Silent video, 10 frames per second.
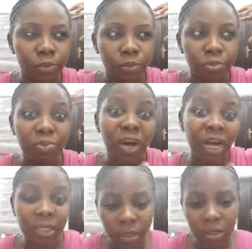
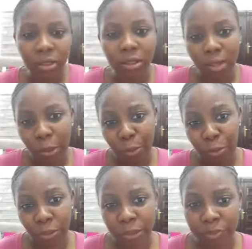brands
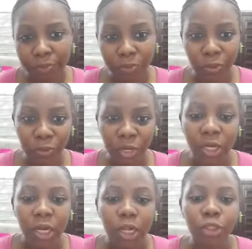abroad. All right,
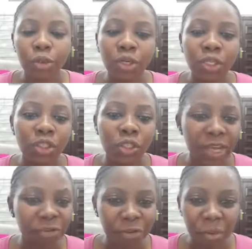so it's not
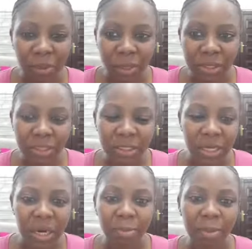everybody that
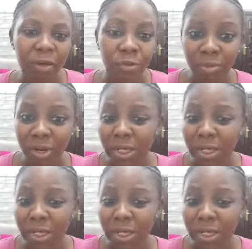can buy from brands.